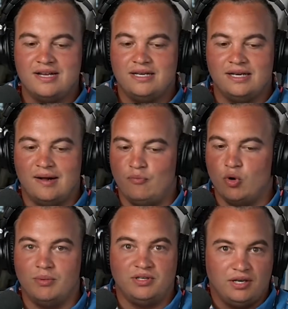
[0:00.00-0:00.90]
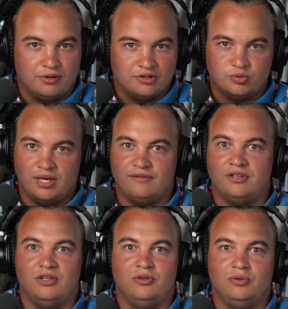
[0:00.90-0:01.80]
What materials we have to
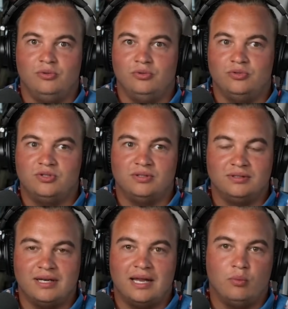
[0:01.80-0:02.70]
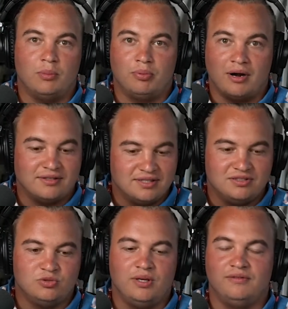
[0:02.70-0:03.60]
use, and what
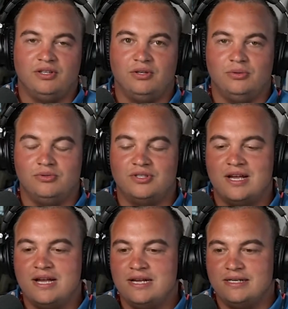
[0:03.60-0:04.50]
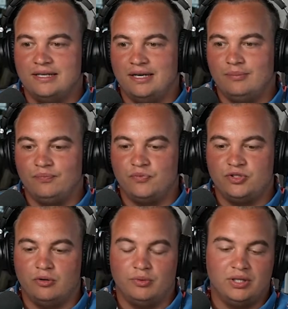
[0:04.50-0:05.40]
processes we have to use.
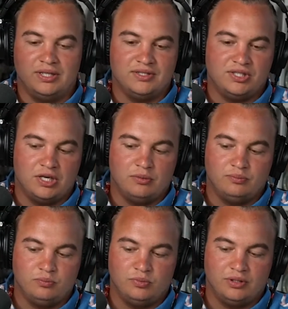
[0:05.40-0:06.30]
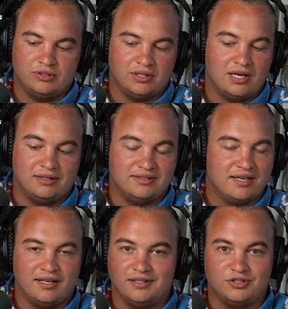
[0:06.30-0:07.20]
So it really is, there's a lot of
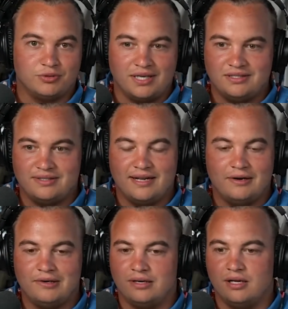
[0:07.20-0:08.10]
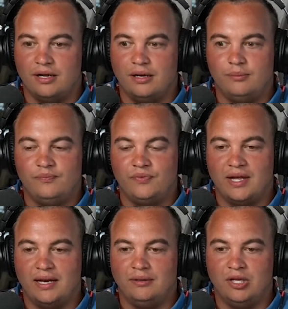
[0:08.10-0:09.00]
design constraints there,
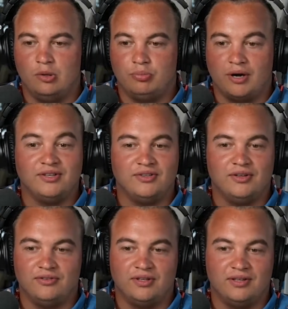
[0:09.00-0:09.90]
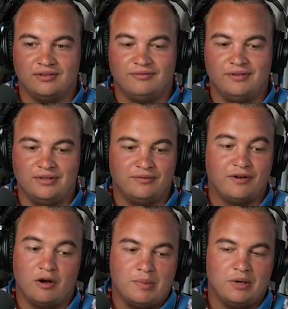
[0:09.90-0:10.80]
and price is a
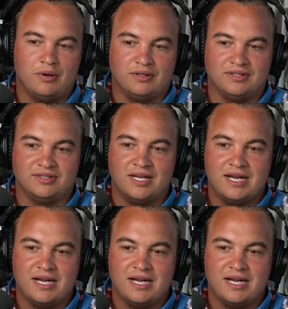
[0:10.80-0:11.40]
very big one, because